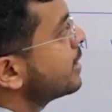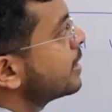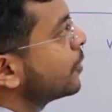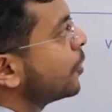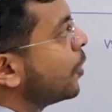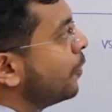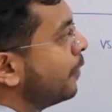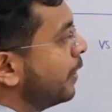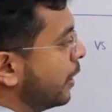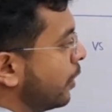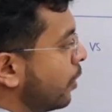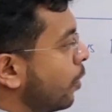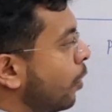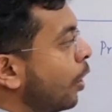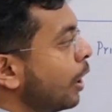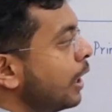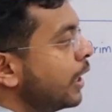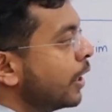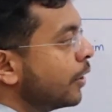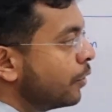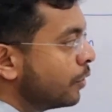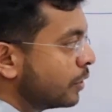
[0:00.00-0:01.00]
are covered or
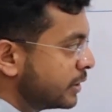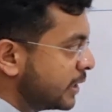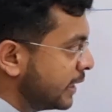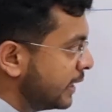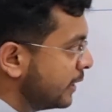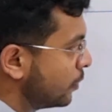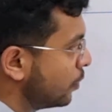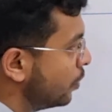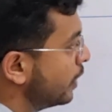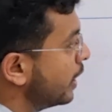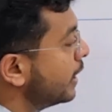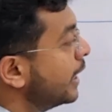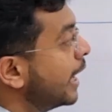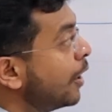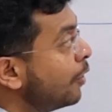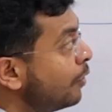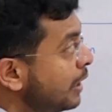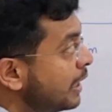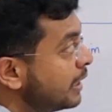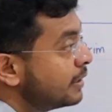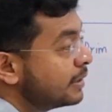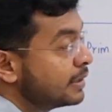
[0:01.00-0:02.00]
all the nodes are included. Now
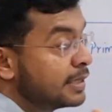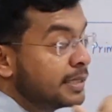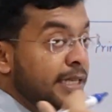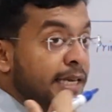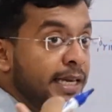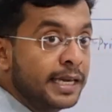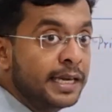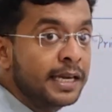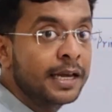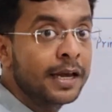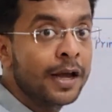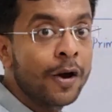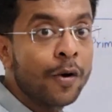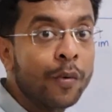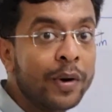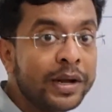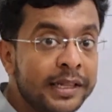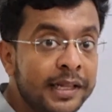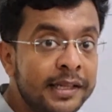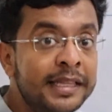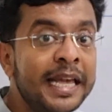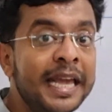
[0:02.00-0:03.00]
let's see
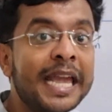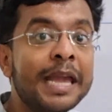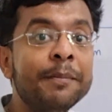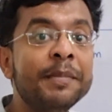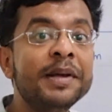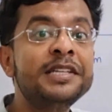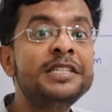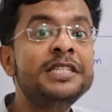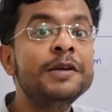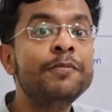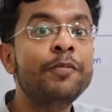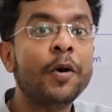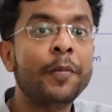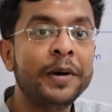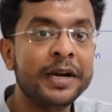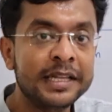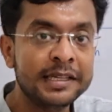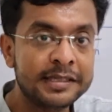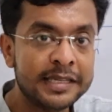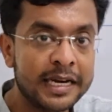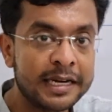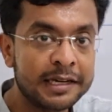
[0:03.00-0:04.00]
whether the MST
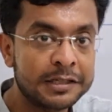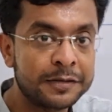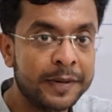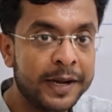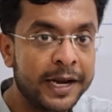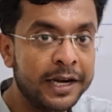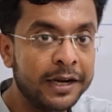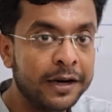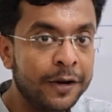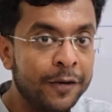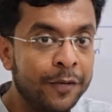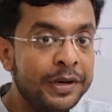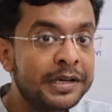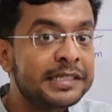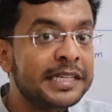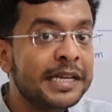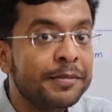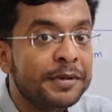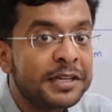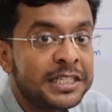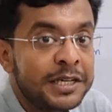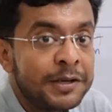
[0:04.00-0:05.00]
property is satisfied. What is the
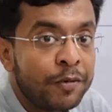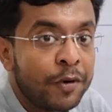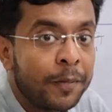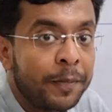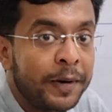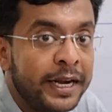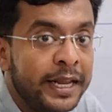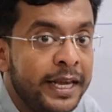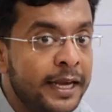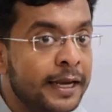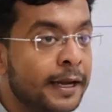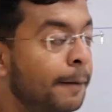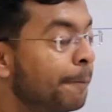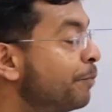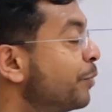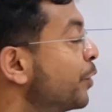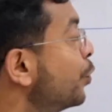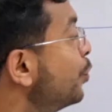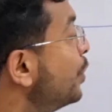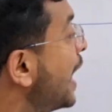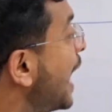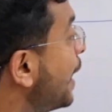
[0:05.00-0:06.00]
MST property?
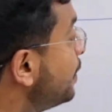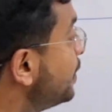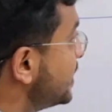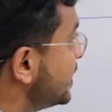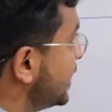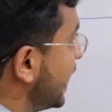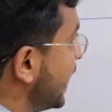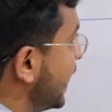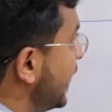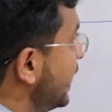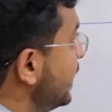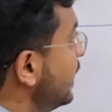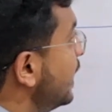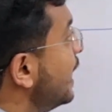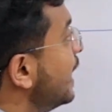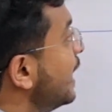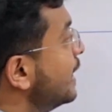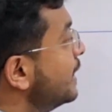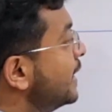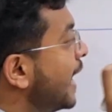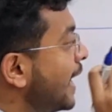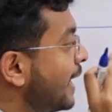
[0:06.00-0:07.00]
We have said
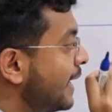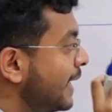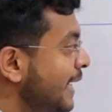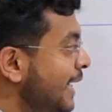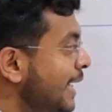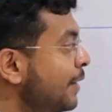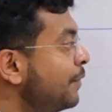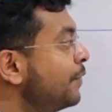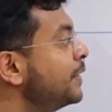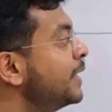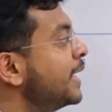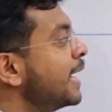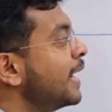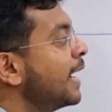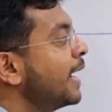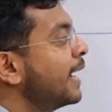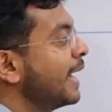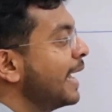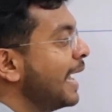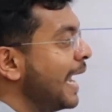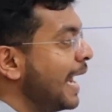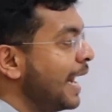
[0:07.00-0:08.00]
that if there
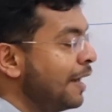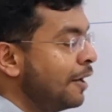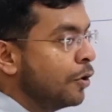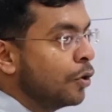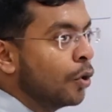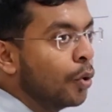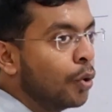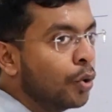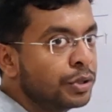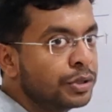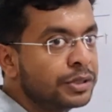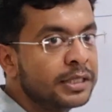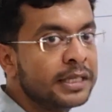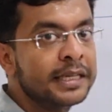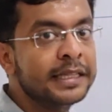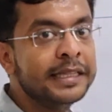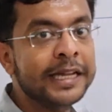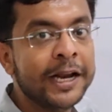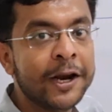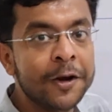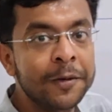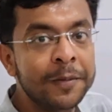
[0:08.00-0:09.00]
are n nodes,
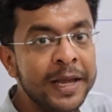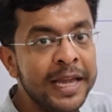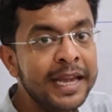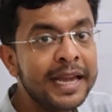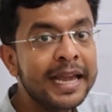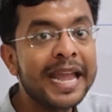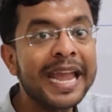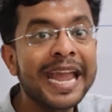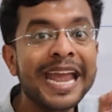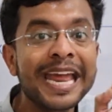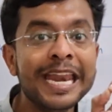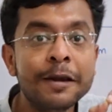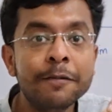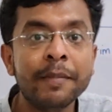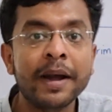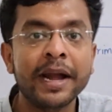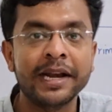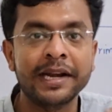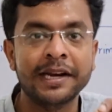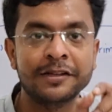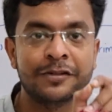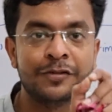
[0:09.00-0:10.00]
there will be n
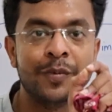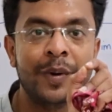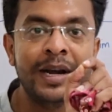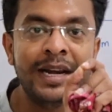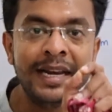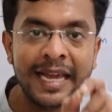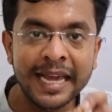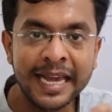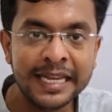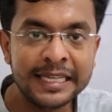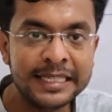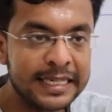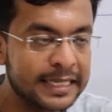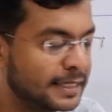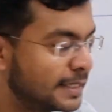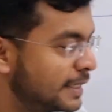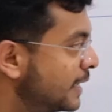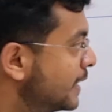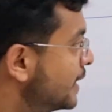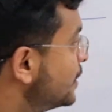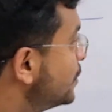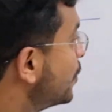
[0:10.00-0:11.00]
minus 1 edges.
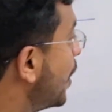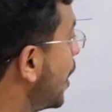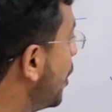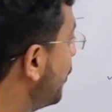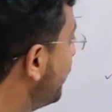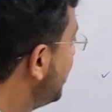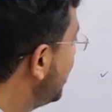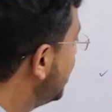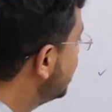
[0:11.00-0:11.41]
So how many